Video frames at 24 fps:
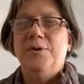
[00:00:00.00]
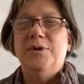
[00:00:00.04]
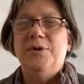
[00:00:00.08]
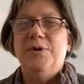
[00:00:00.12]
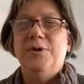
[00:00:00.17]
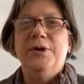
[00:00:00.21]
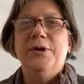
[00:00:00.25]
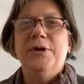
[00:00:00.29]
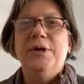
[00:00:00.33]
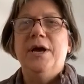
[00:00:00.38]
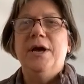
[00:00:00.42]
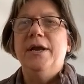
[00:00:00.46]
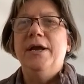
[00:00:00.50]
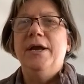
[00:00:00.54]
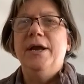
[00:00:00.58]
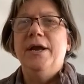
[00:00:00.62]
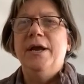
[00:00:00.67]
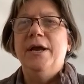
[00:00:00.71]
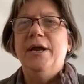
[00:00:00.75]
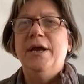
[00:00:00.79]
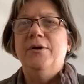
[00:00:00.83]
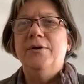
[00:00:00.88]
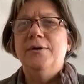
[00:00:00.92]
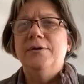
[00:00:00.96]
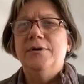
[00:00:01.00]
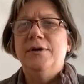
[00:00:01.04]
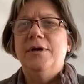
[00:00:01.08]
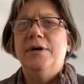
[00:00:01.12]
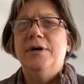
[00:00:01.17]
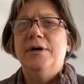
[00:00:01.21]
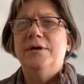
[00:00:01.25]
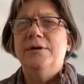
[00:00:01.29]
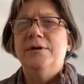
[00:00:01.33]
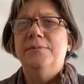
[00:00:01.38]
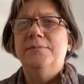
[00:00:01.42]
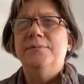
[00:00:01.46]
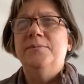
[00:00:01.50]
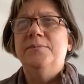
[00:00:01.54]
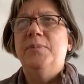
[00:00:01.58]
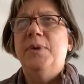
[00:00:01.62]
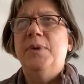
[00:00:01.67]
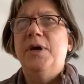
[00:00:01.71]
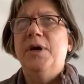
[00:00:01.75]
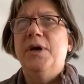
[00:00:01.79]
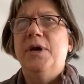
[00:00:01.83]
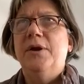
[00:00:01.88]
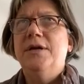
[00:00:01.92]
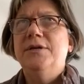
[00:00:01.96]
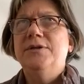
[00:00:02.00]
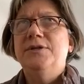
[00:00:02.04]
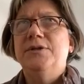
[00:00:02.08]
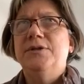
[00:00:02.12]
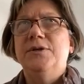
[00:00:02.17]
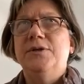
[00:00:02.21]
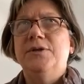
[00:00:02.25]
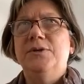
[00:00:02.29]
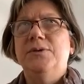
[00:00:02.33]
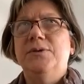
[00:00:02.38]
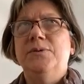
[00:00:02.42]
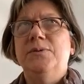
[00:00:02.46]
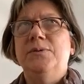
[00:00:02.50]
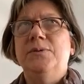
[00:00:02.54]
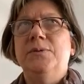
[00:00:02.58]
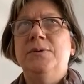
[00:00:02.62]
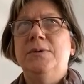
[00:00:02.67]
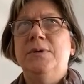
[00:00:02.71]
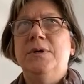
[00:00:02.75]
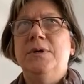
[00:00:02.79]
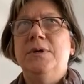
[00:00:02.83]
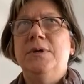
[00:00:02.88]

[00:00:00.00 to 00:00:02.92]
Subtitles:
clear cutting, but also